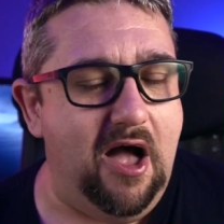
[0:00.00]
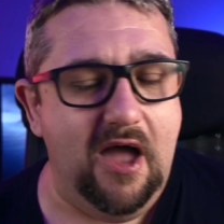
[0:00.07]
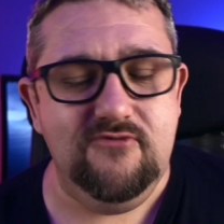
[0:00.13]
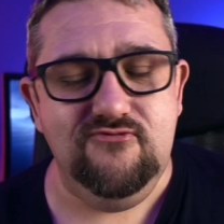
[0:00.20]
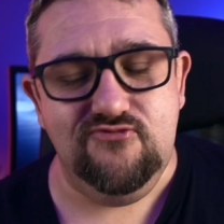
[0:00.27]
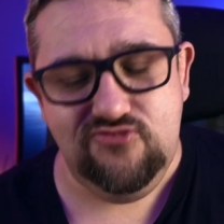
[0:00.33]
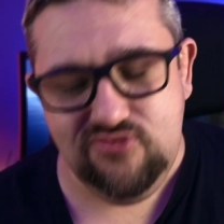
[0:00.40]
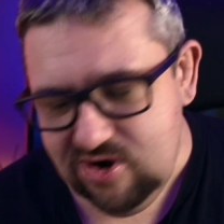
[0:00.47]
I
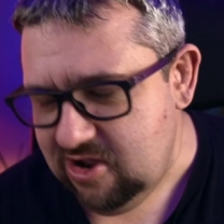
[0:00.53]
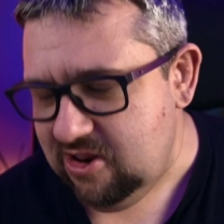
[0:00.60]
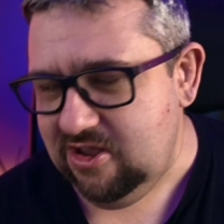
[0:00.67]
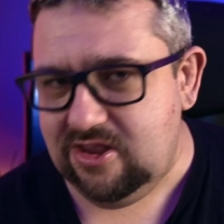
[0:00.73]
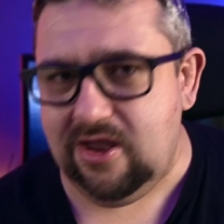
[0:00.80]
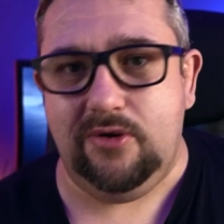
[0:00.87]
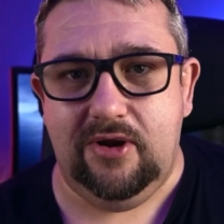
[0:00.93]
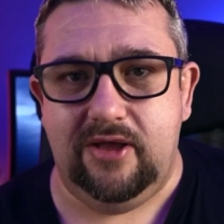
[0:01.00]
really
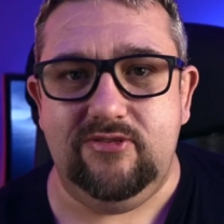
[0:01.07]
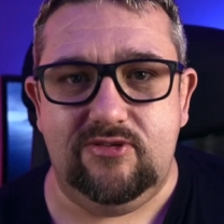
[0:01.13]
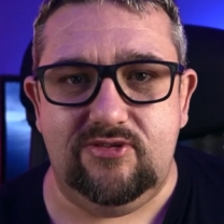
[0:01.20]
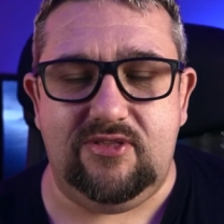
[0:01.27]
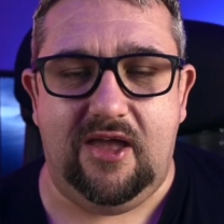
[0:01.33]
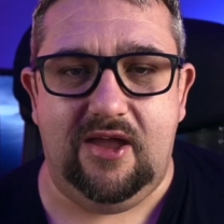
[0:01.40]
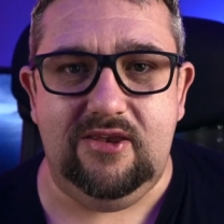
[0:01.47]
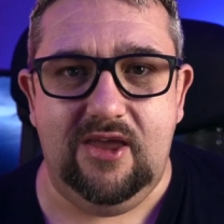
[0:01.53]
don't
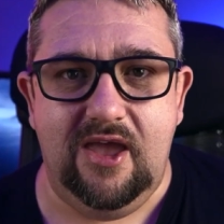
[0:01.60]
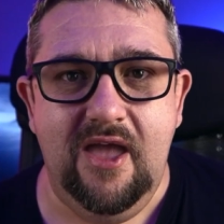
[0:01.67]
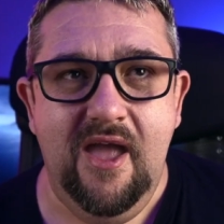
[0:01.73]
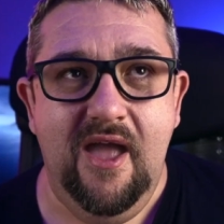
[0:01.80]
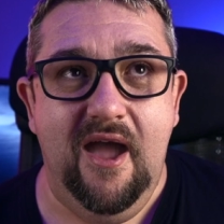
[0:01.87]
understand it.